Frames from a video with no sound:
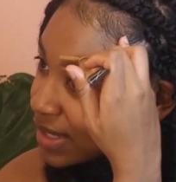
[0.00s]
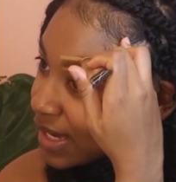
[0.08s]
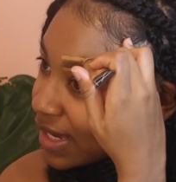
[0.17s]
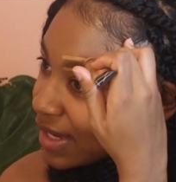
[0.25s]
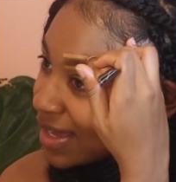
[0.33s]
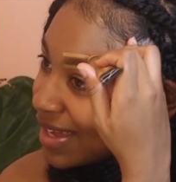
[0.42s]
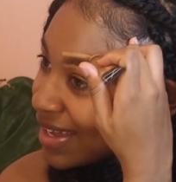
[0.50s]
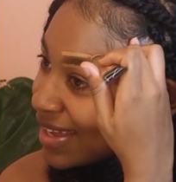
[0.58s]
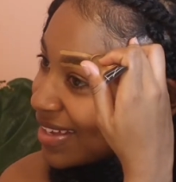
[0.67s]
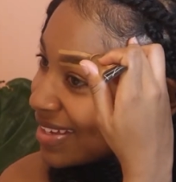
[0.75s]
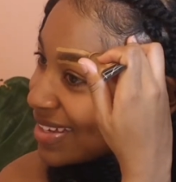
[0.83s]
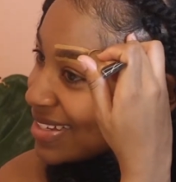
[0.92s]
Like,
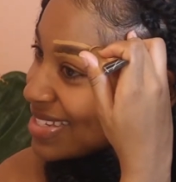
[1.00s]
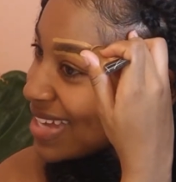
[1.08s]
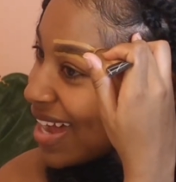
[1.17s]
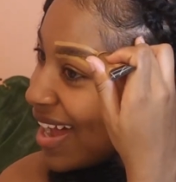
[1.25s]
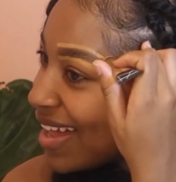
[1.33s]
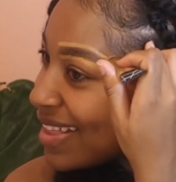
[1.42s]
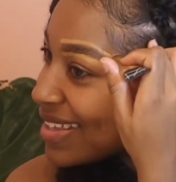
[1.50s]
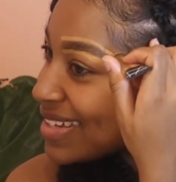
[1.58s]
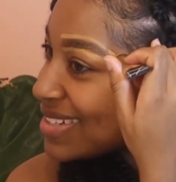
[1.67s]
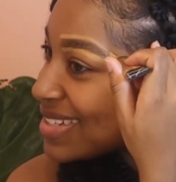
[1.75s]
it's college.